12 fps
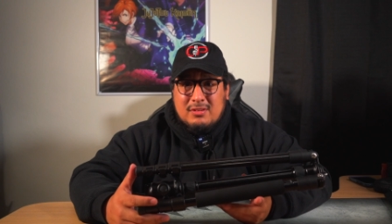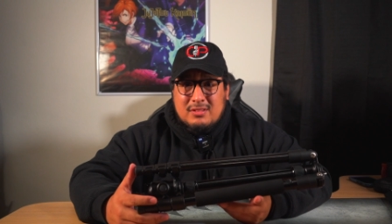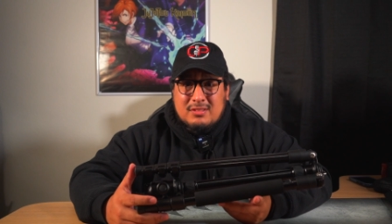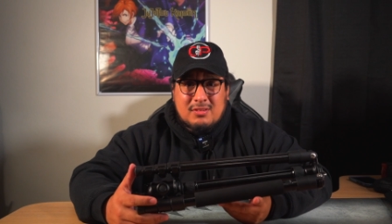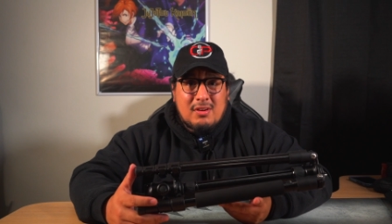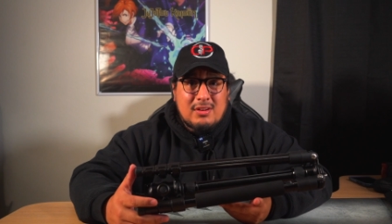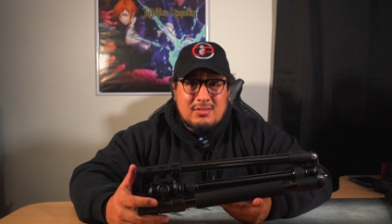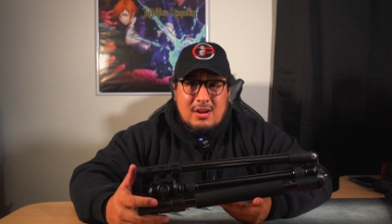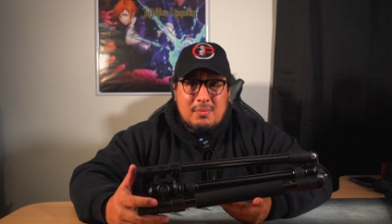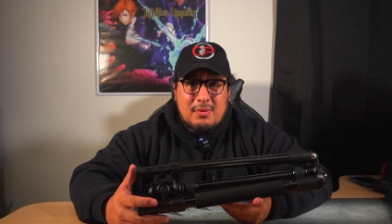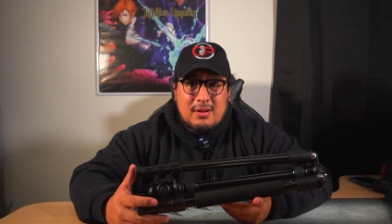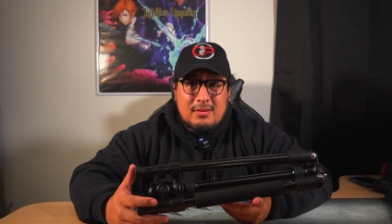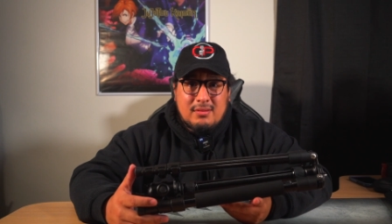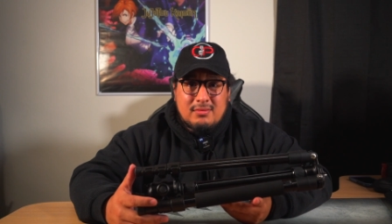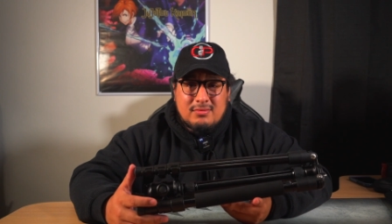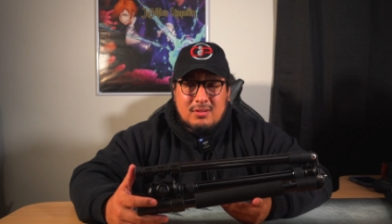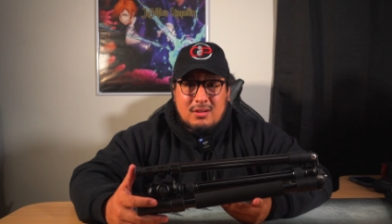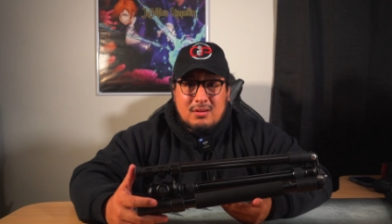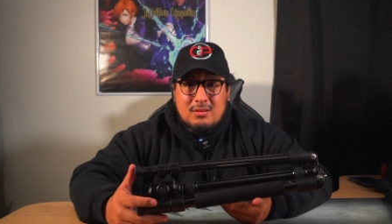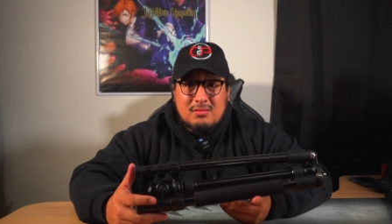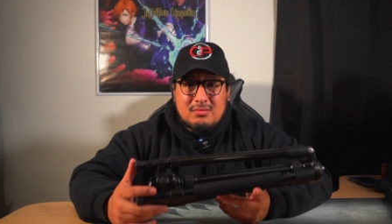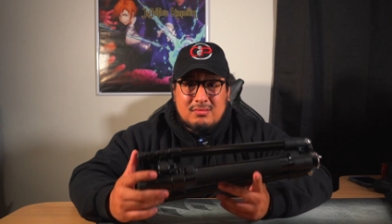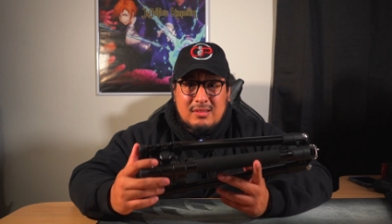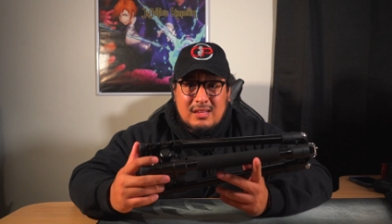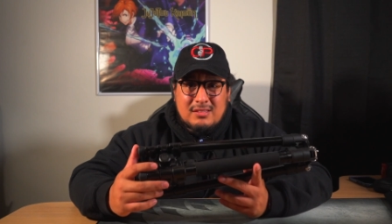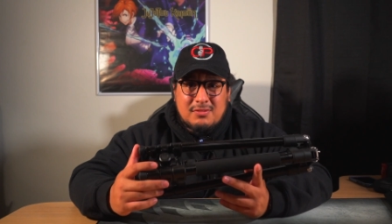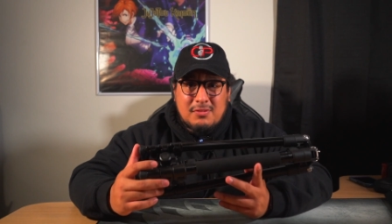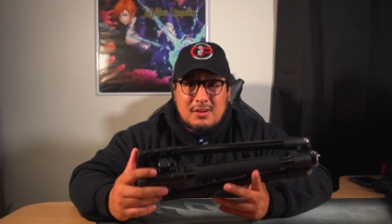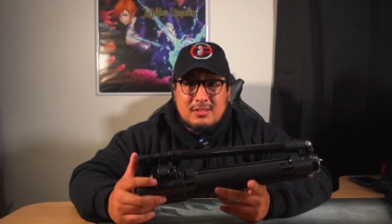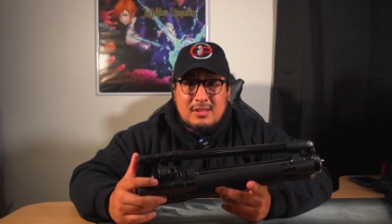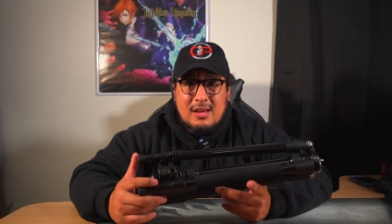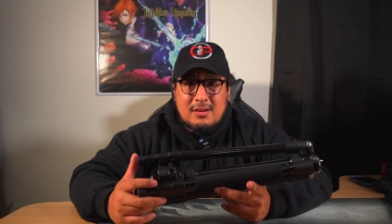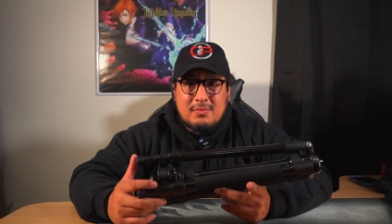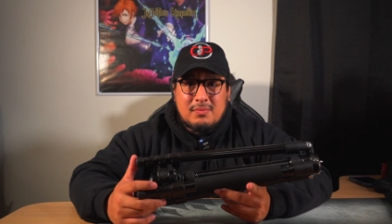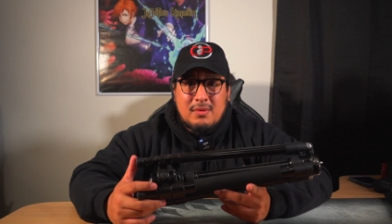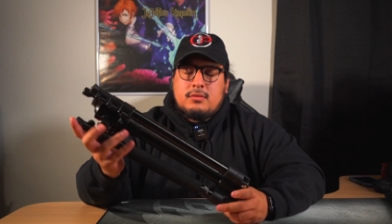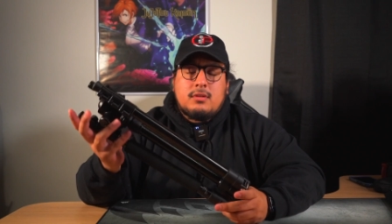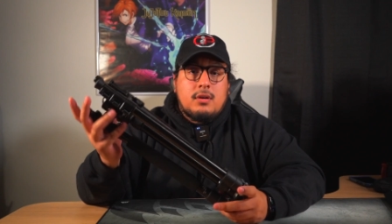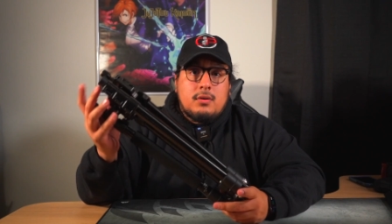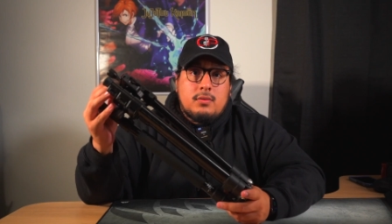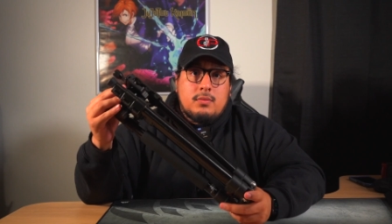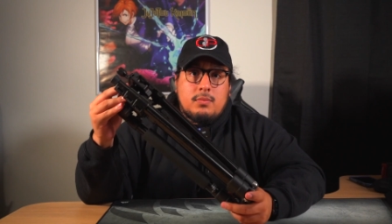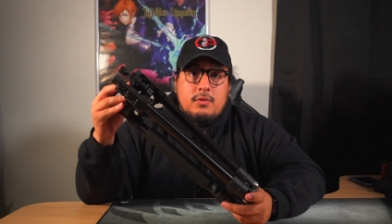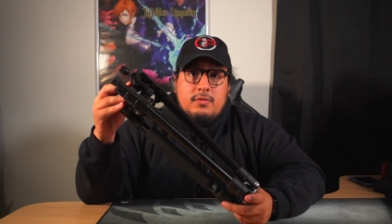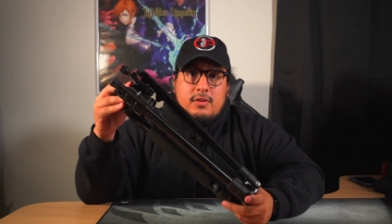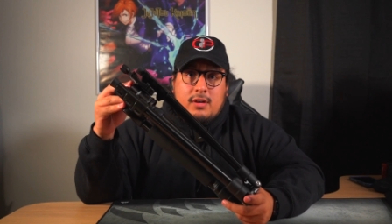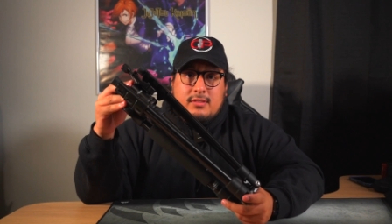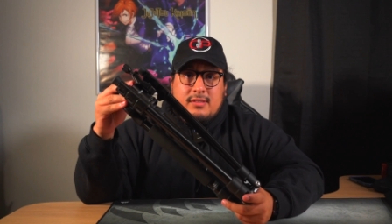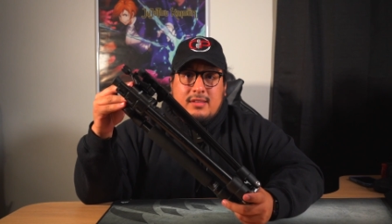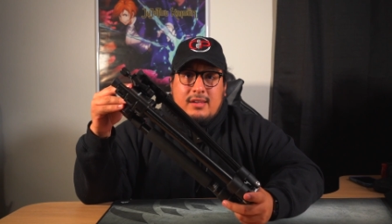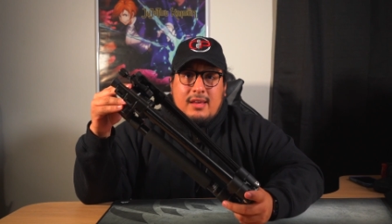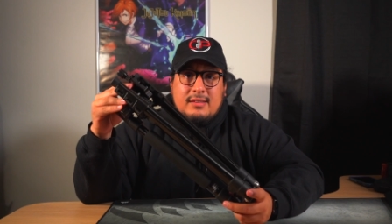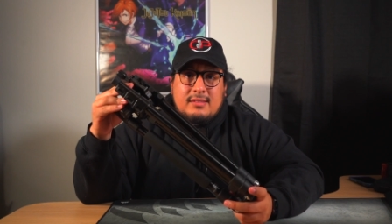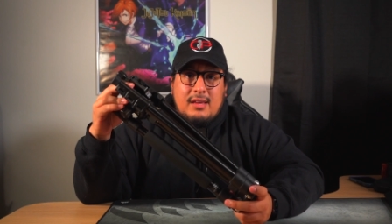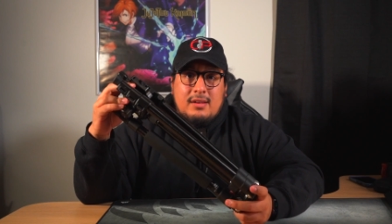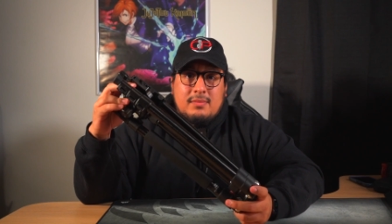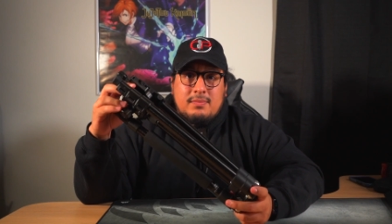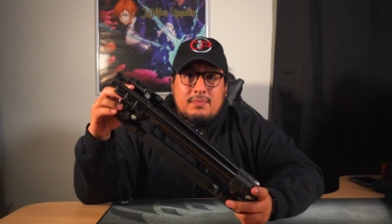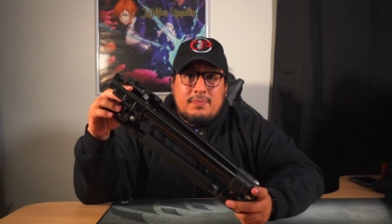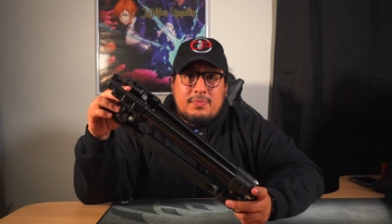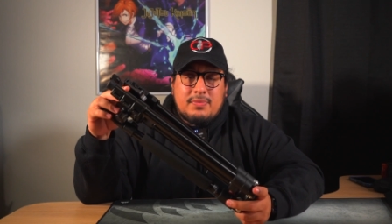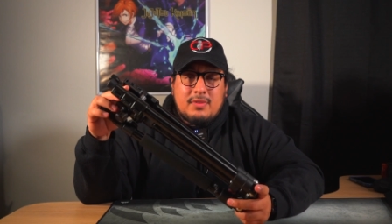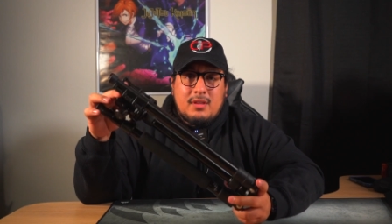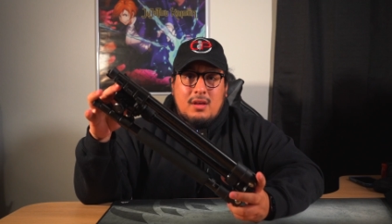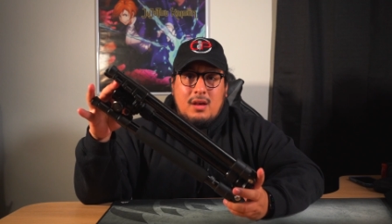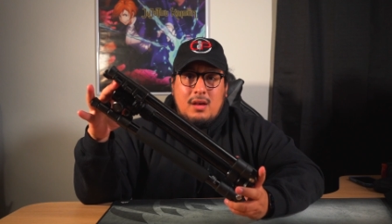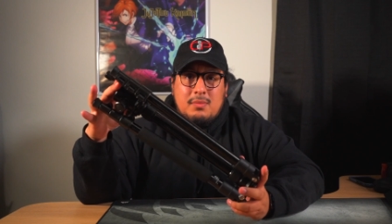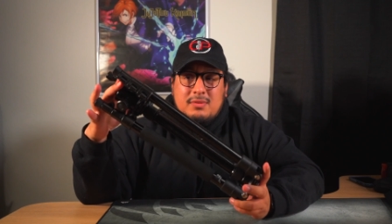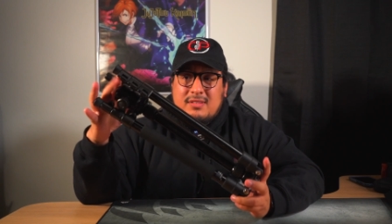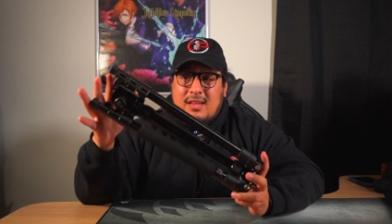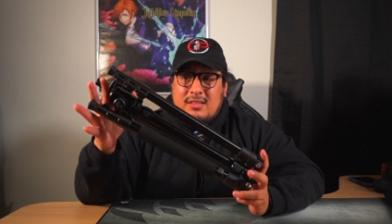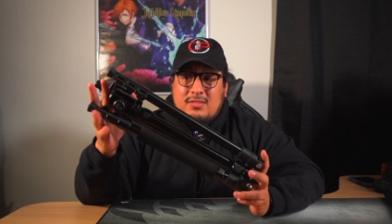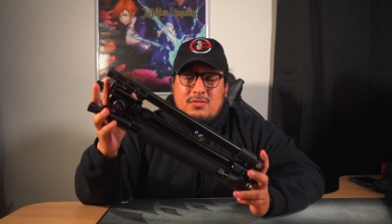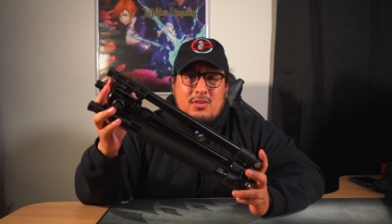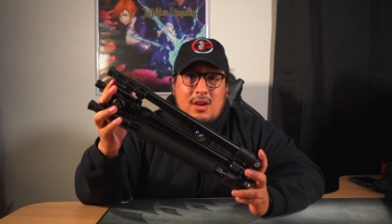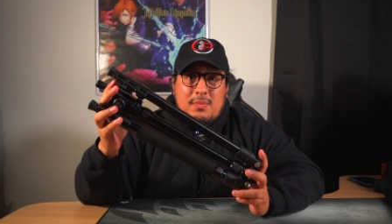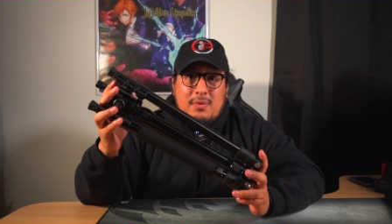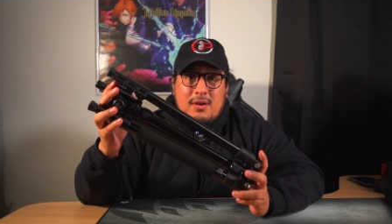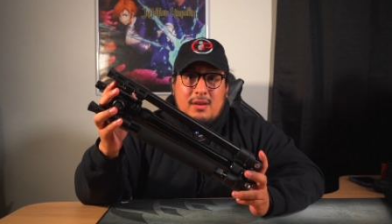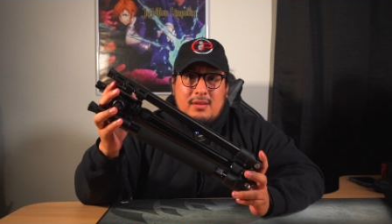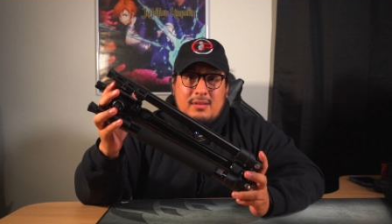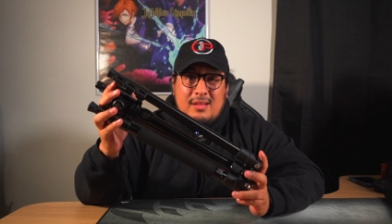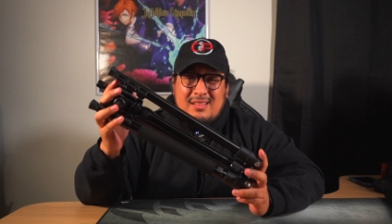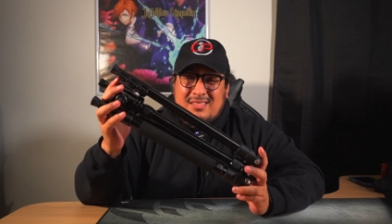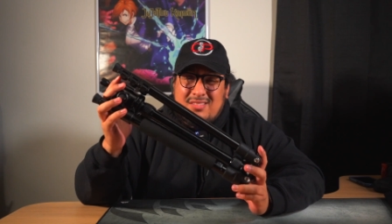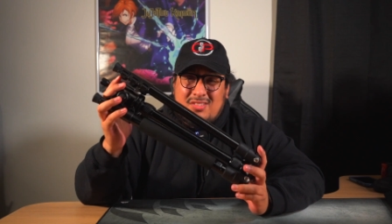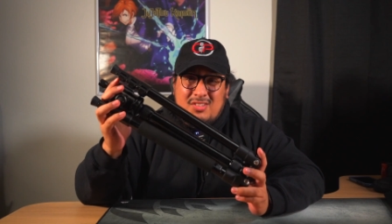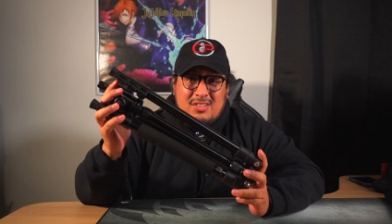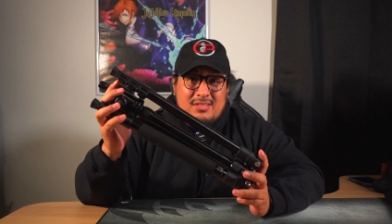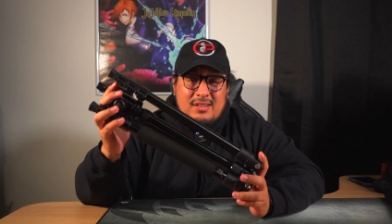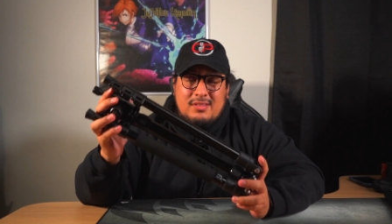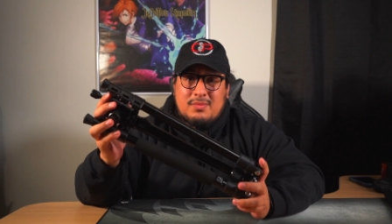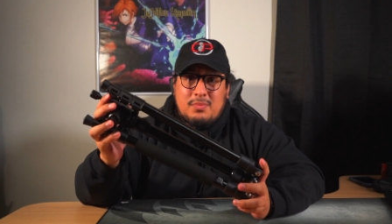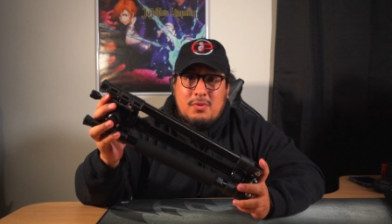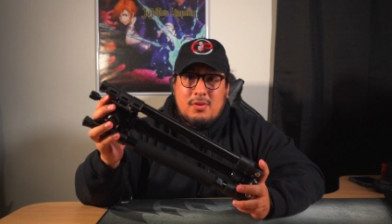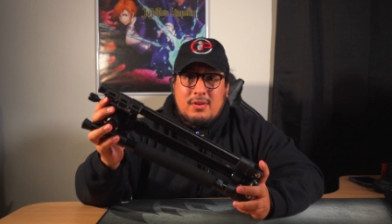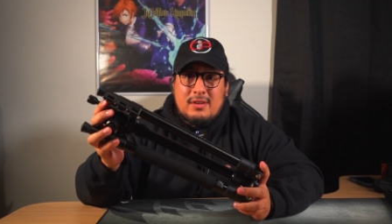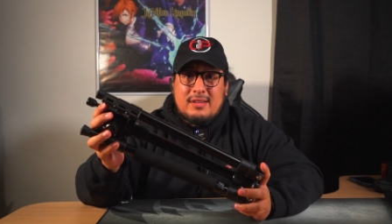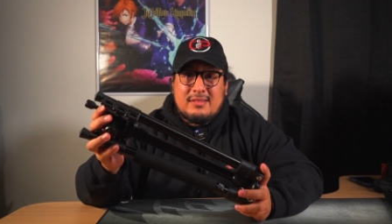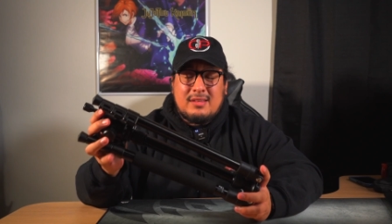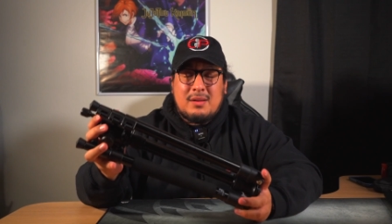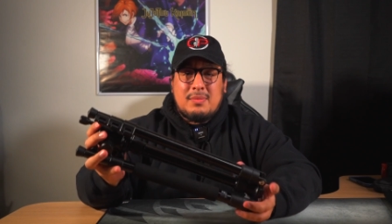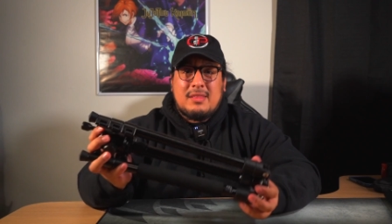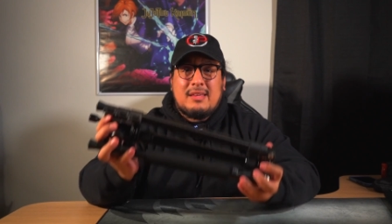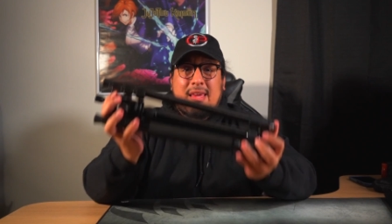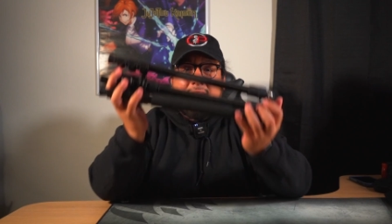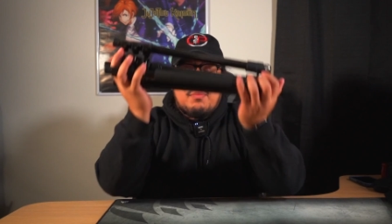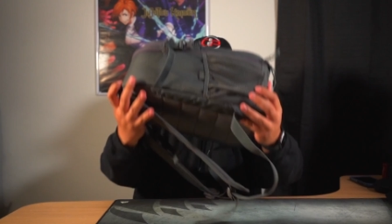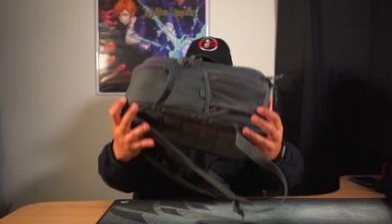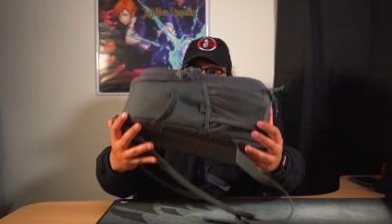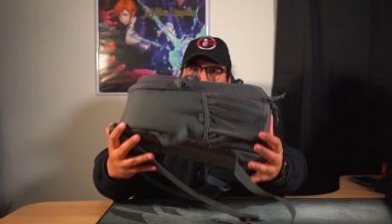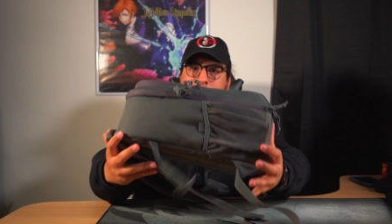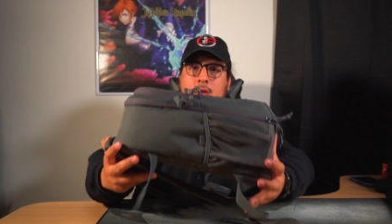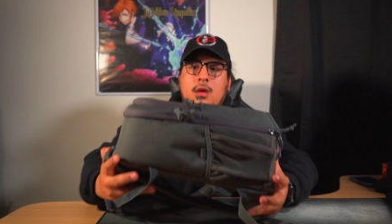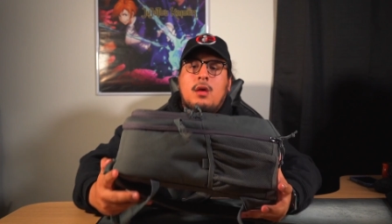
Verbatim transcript: This is a great tripod. So that's the first item. So moving on to the next item, uh, besides the tripod, that's just as important is gonna be the camera bag.